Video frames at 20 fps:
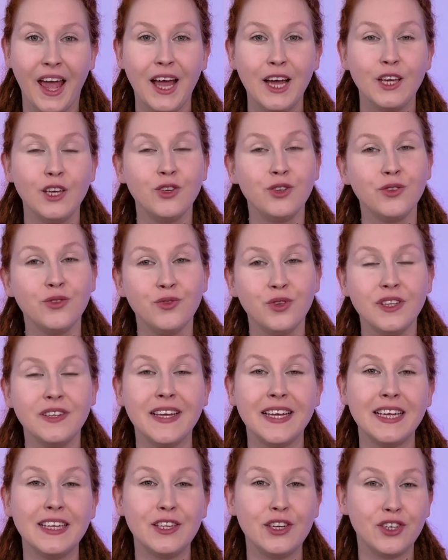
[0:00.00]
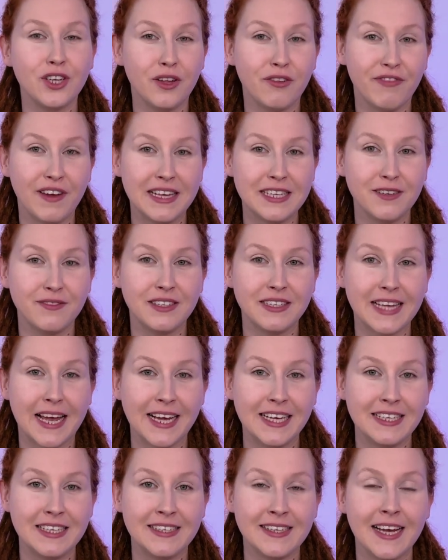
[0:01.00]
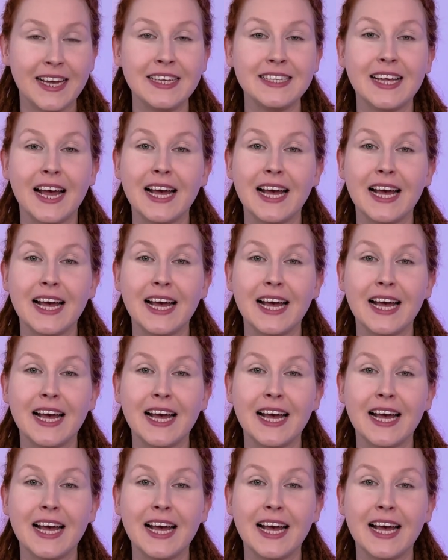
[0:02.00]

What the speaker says: You should treat the initial phase of this exercise